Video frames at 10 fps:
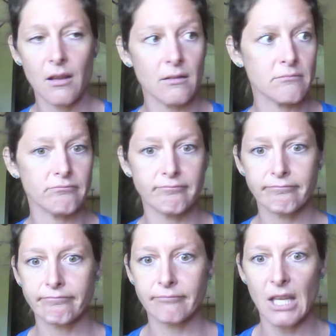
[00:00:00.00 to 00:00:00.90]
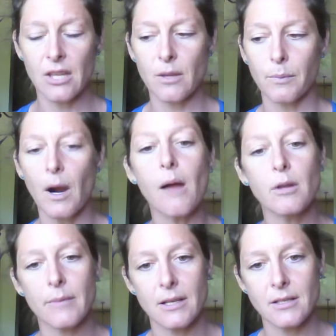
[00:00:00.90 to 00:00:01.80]
Yeah. The
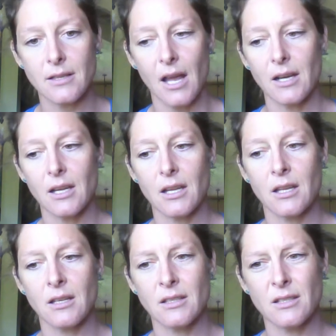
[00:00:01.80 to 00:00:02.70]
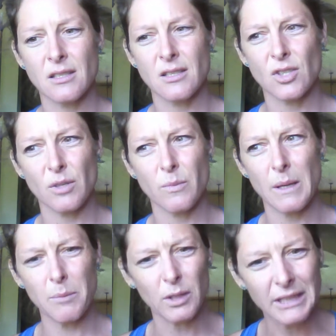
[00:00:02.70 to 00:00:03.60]
problem is that should
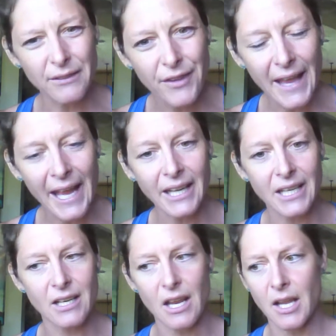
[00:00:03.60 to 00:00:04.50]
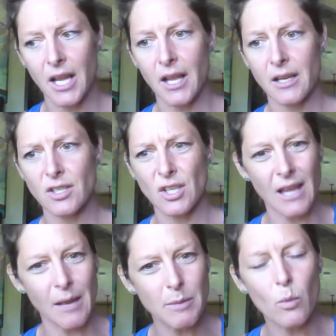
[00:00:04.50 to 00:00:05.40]
people live in that and should
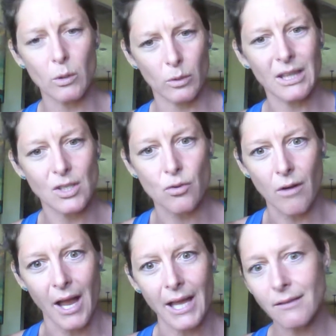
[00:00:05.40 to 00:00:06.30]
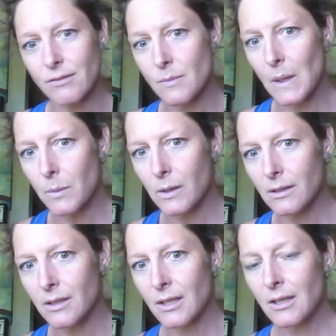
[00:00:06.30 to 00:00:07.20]
that be what really drives
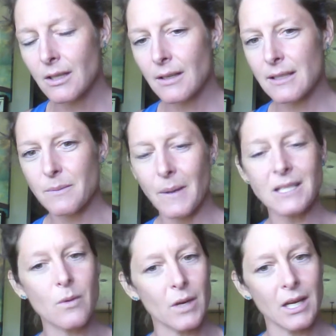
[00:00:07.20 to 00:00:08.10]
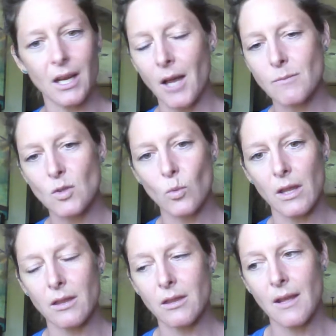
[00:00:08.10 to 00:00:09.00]
people, especially when it comes
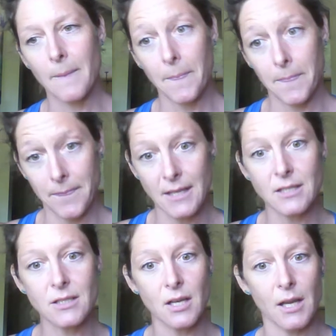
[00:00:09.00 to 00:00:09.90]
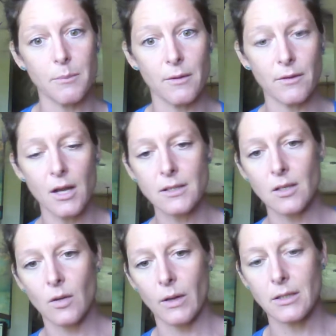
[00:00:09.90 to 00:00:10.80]
with this type of
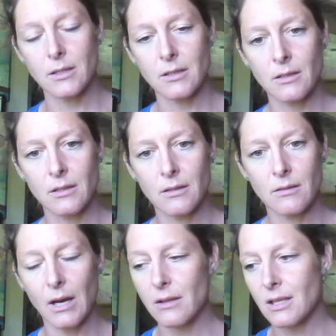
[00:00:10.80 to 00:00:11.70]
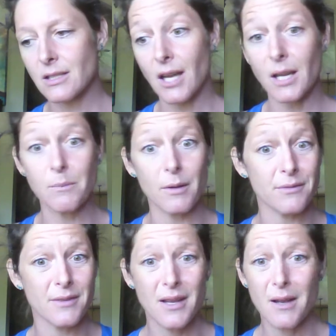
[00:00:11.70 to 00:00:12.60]
consequence, right? This type
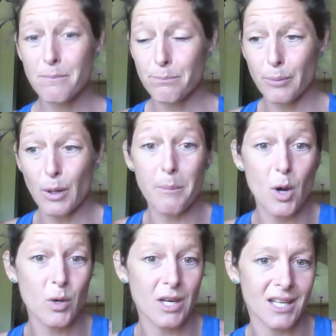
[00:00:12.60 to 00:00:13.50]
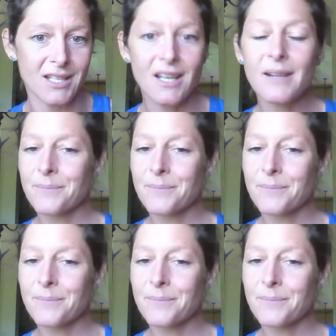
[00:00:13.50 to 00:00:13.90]
of promoted